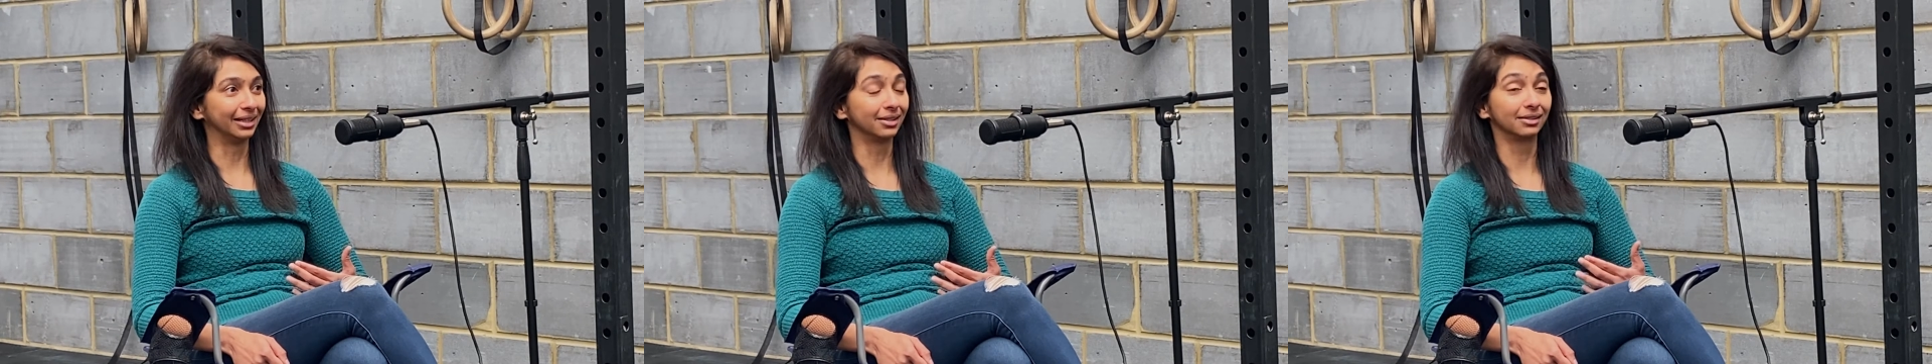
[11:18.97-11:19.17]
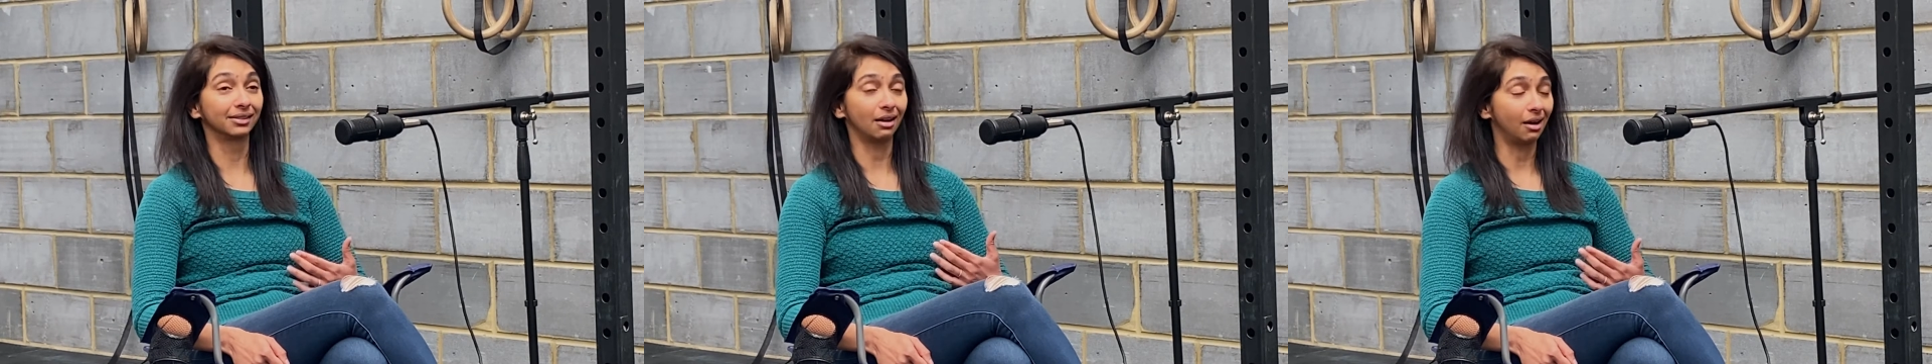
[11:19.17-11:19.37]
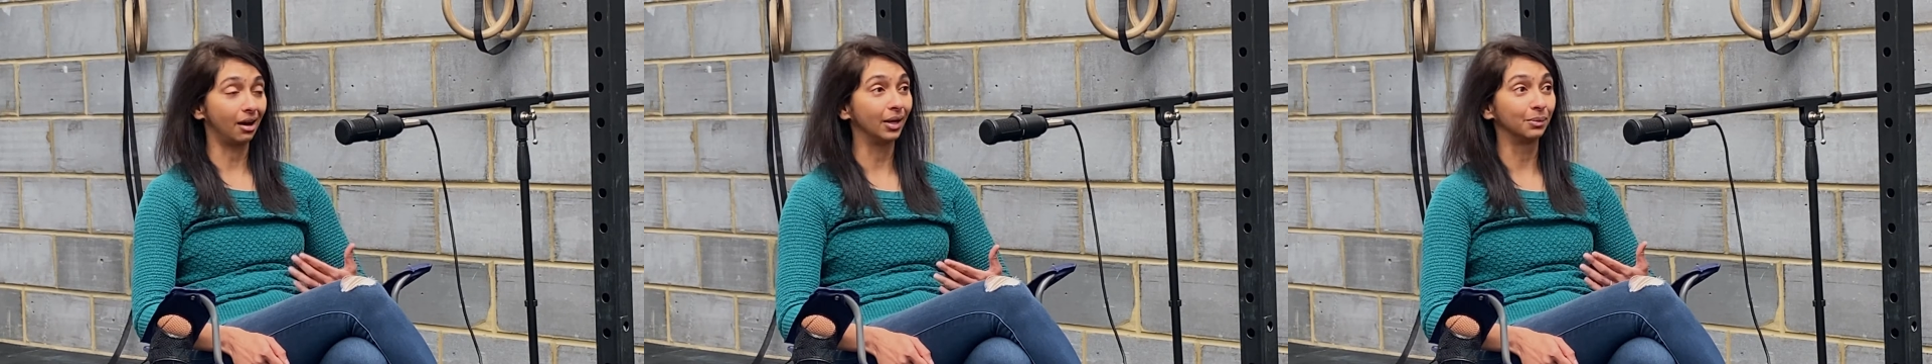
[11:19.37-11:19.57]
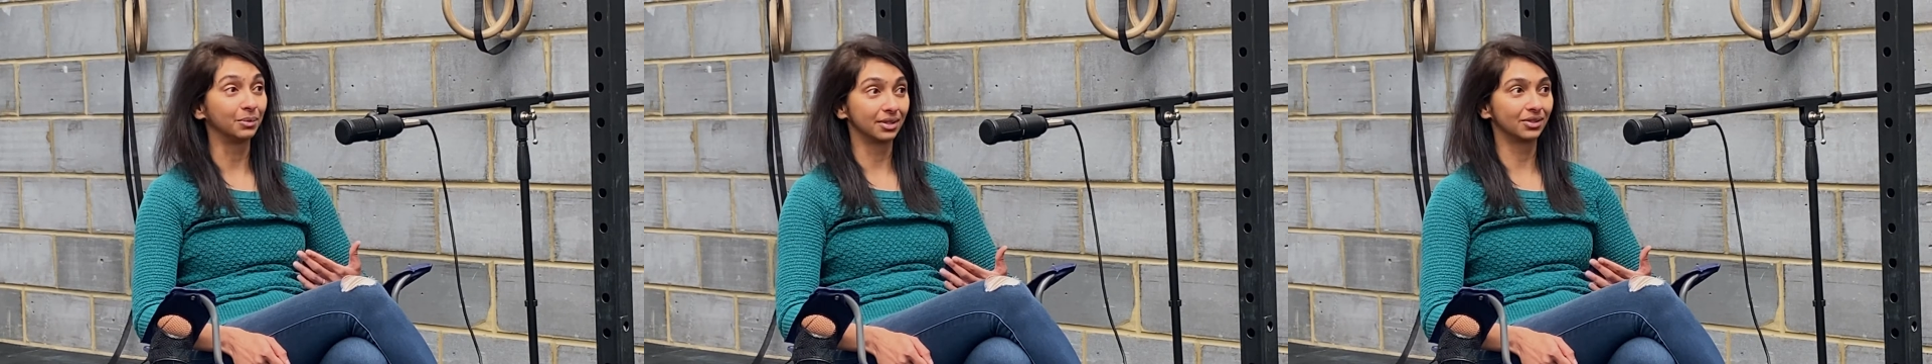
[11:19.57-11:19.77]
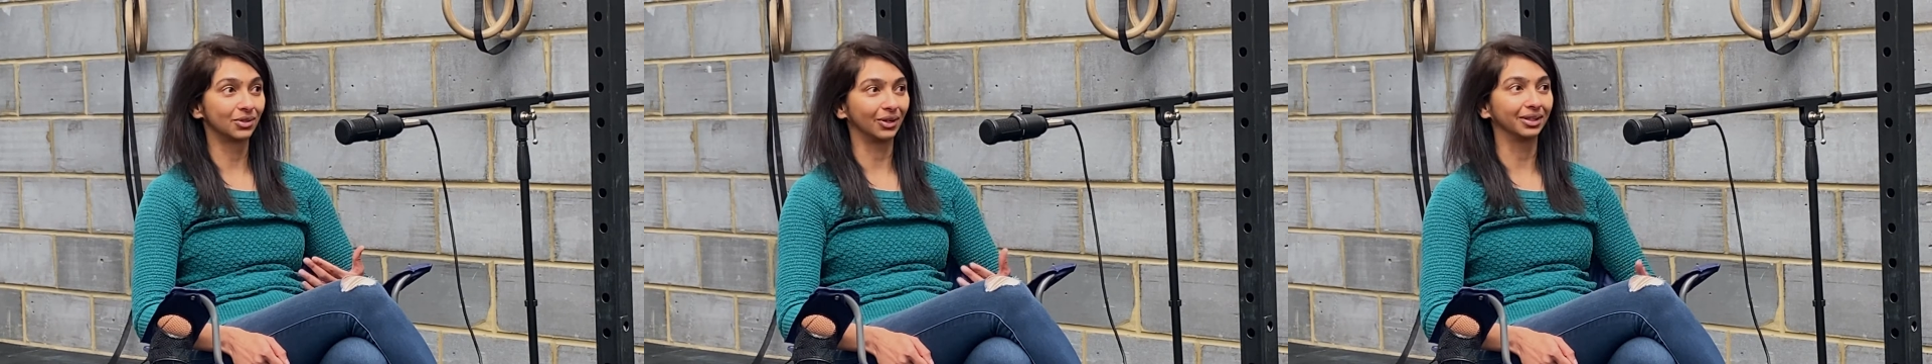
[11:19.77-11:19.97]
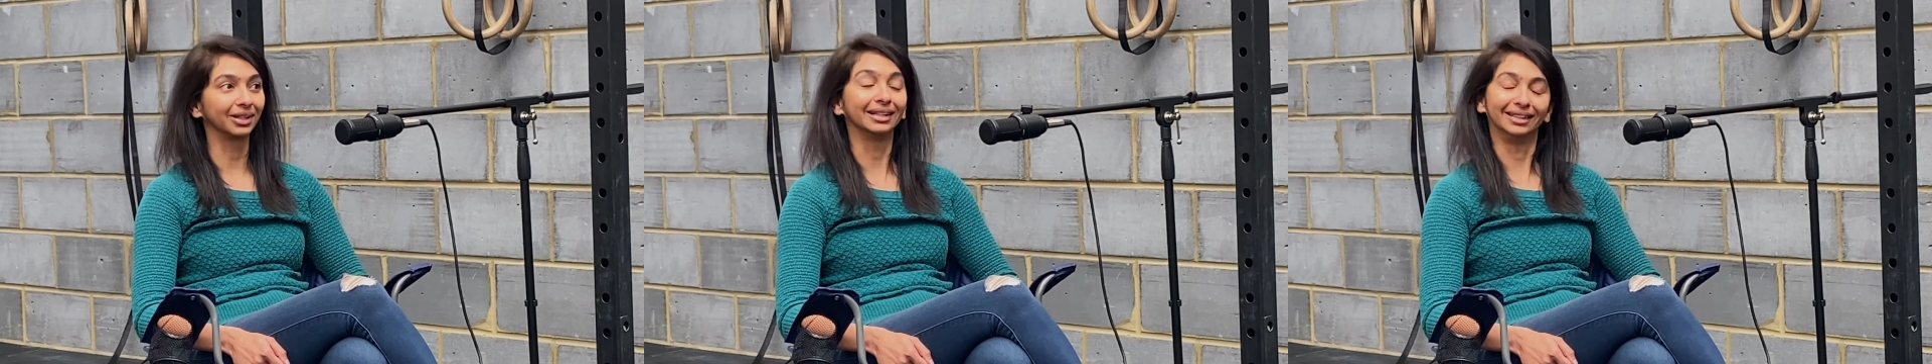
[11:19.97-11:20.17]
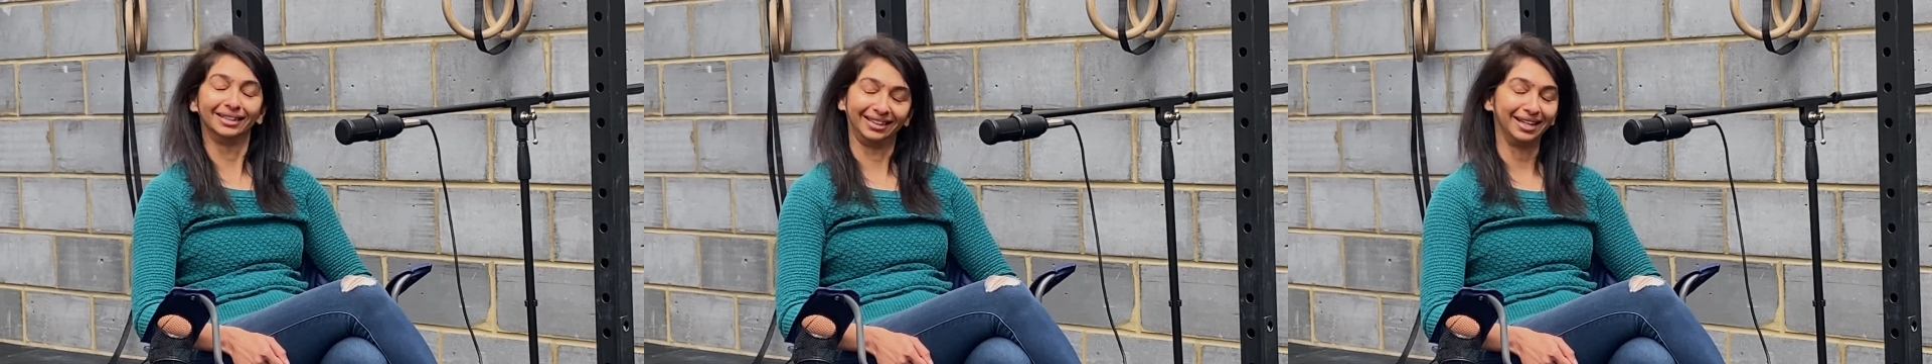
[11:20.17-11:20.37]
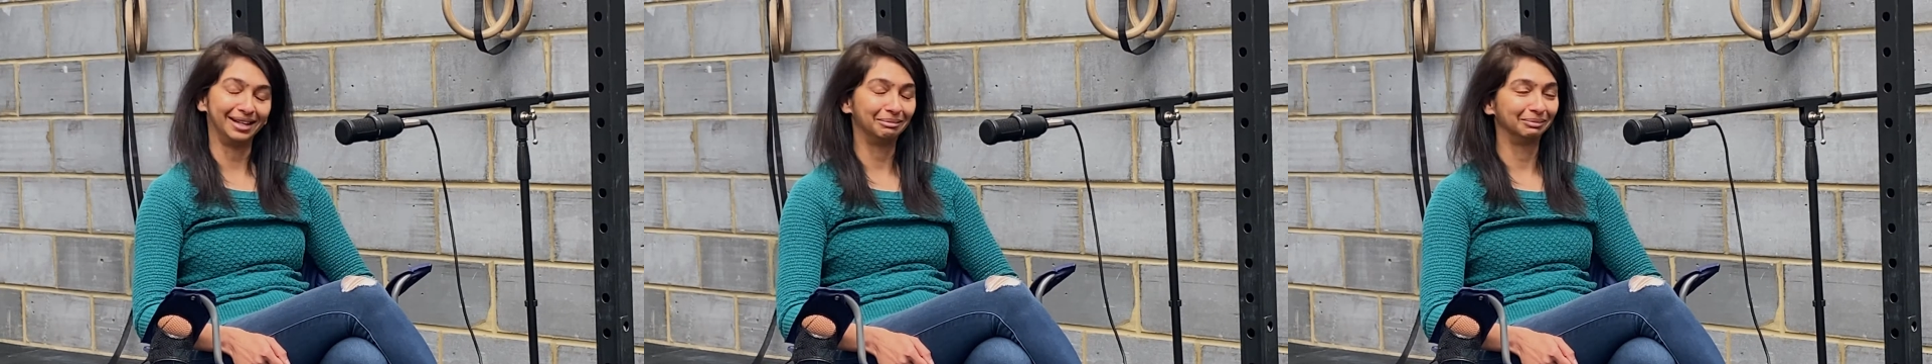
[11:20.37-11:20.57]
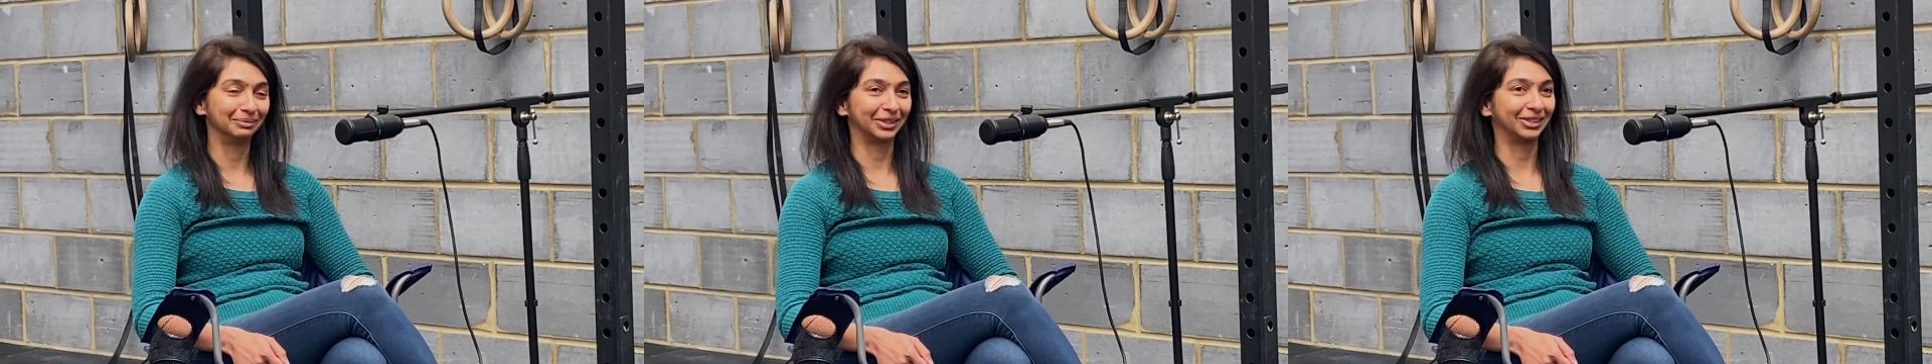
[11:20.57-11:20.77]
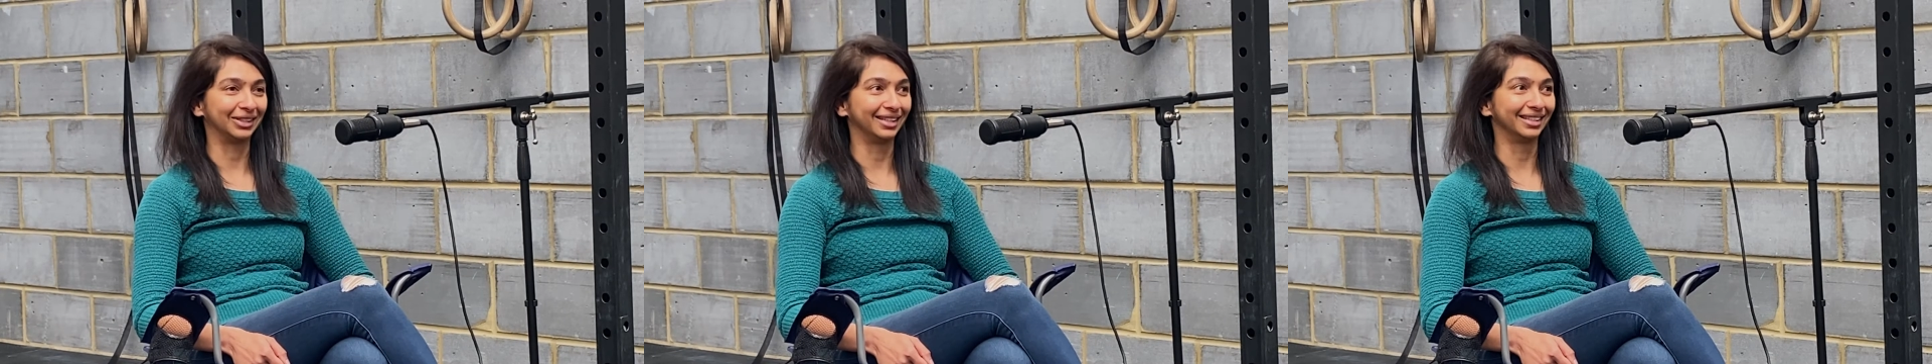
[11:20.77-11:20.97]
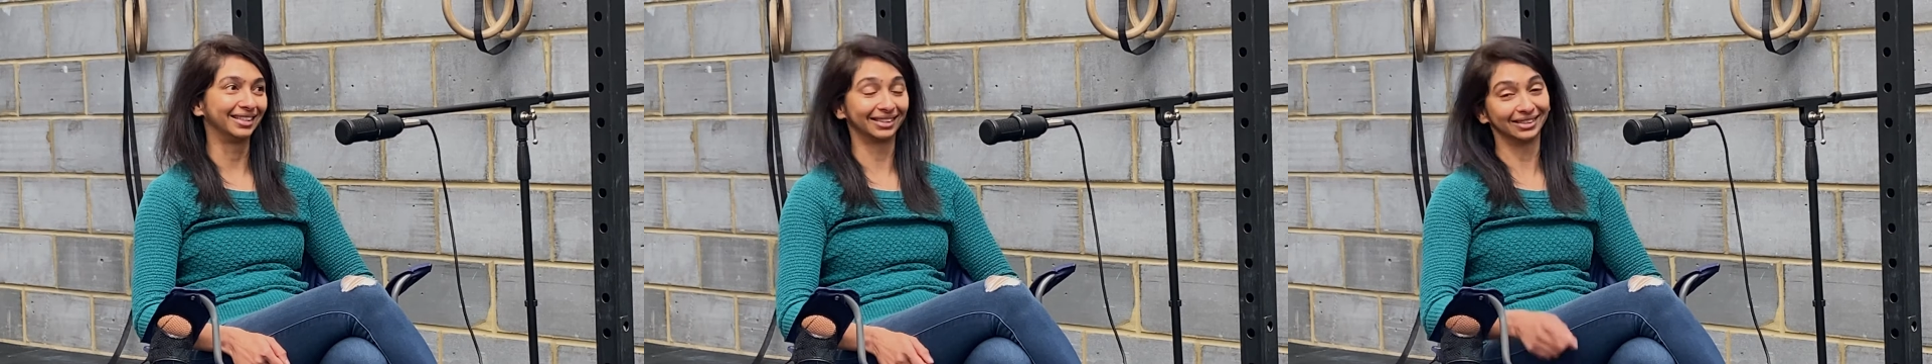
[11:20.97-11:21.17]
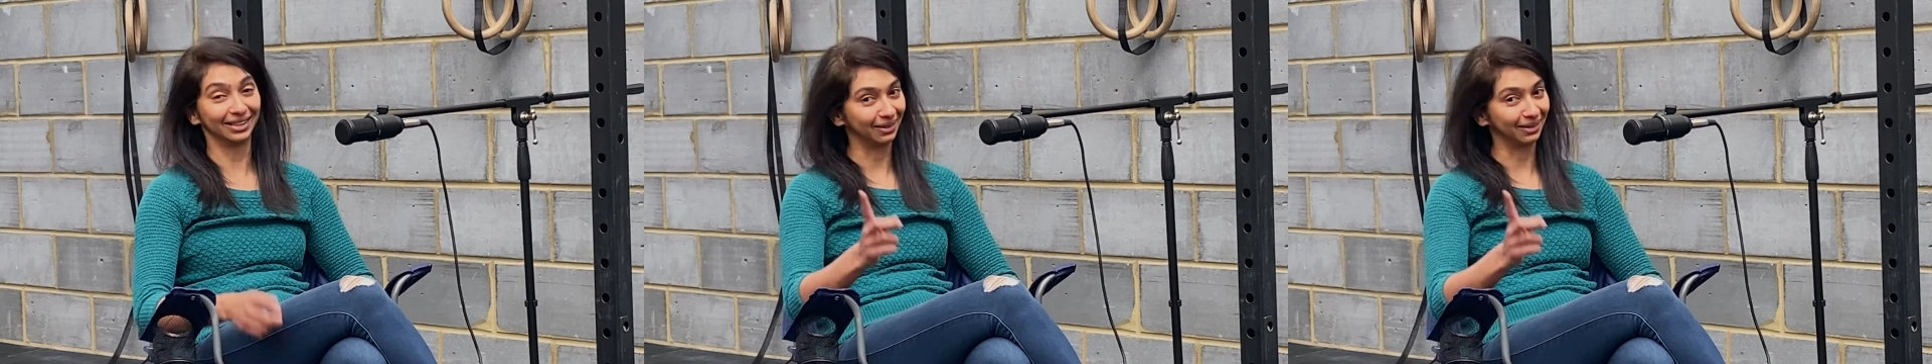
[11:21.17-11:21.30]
because I was struggling. Yeah, okay. She is.